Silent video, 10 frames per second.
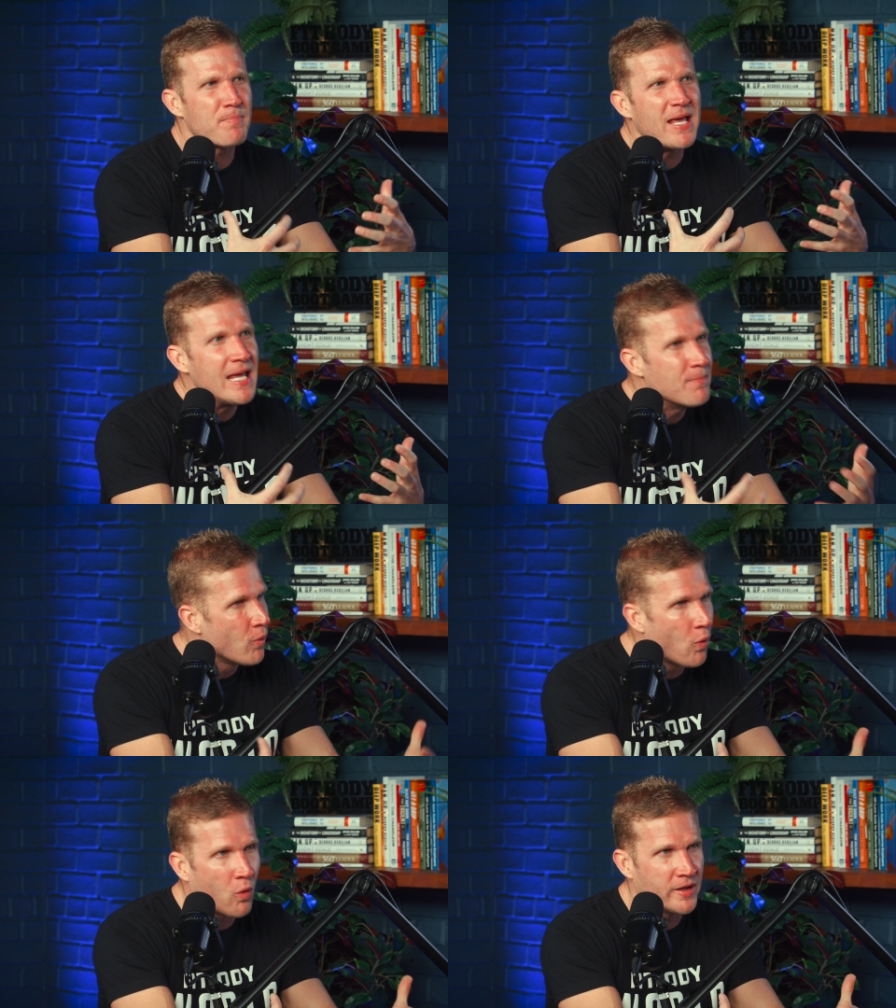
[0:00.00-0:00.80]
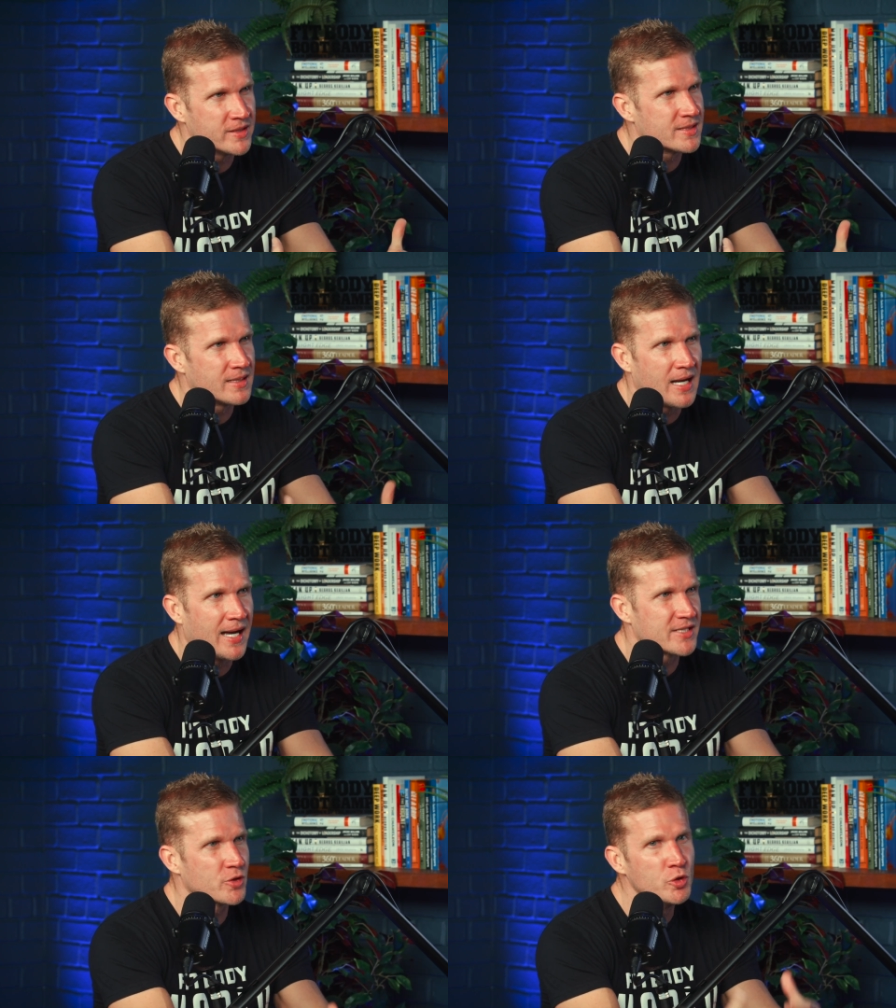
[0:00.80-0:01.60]
people-oriented
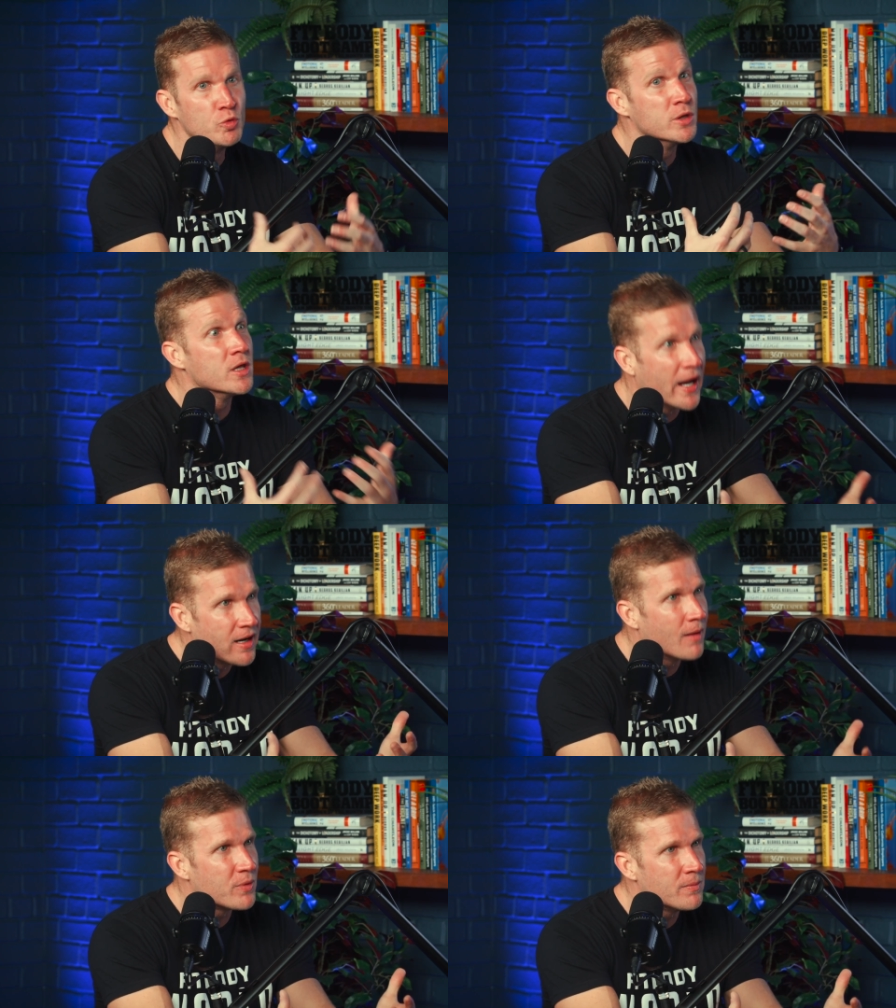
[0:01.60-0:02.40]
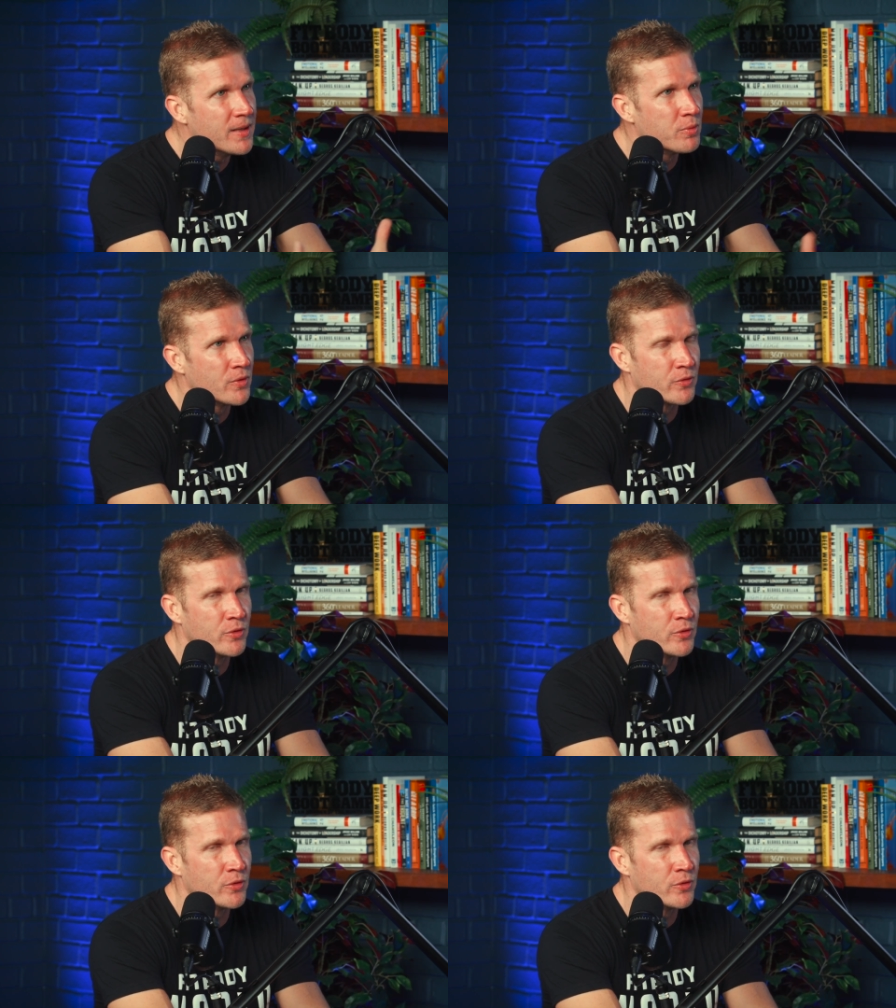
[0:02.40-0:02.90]
guy. So you light up when people in the